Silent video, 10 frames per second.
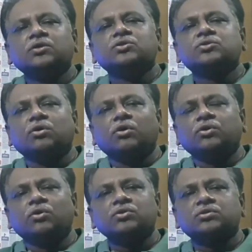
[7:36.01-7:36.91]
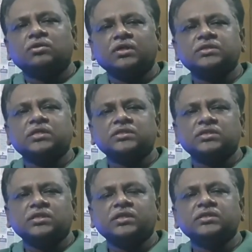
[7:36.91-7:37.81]
So those research
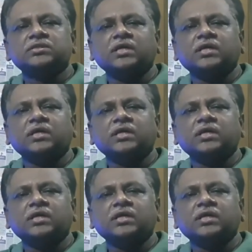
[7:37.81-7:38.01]
studies